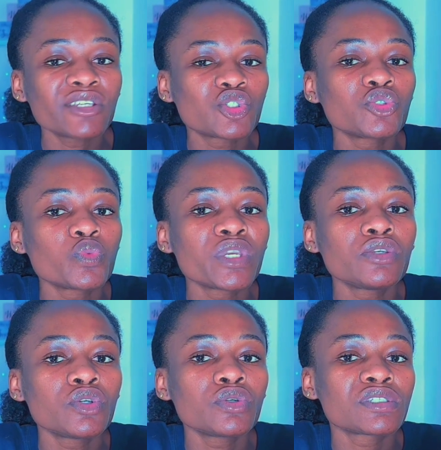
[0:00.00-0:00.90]
should we
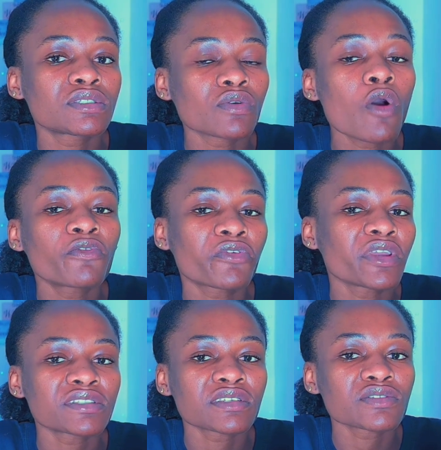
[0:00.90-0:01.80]
use
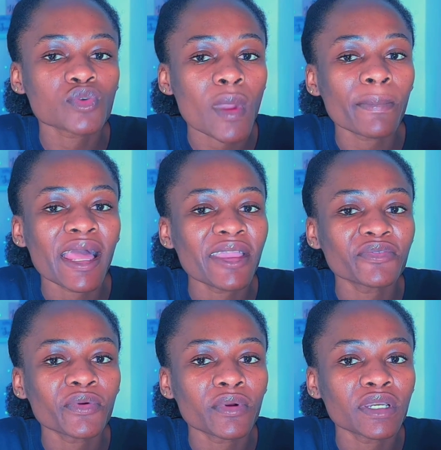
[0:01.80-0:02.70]
conferences to apply
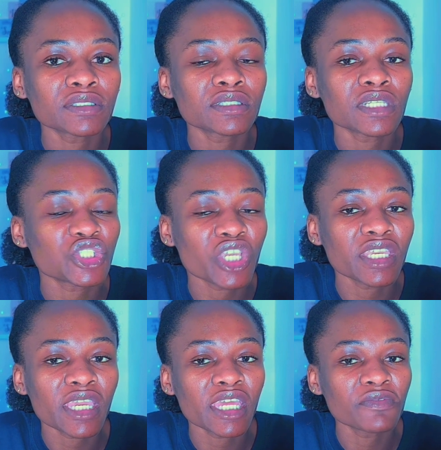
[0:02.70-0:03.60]
for the
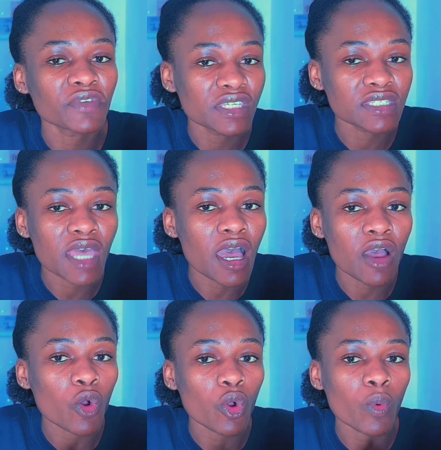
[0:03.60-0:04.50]
Schengen visa,
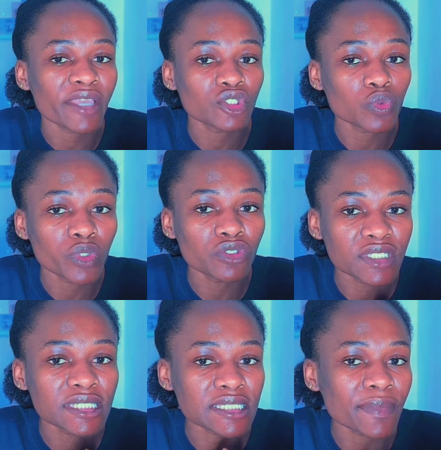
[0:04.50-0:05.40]
or why should we
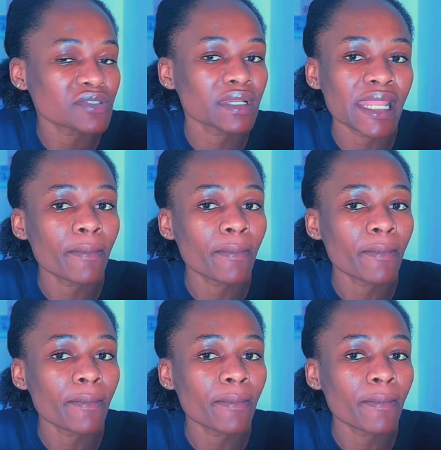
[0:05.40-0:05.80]
use this particular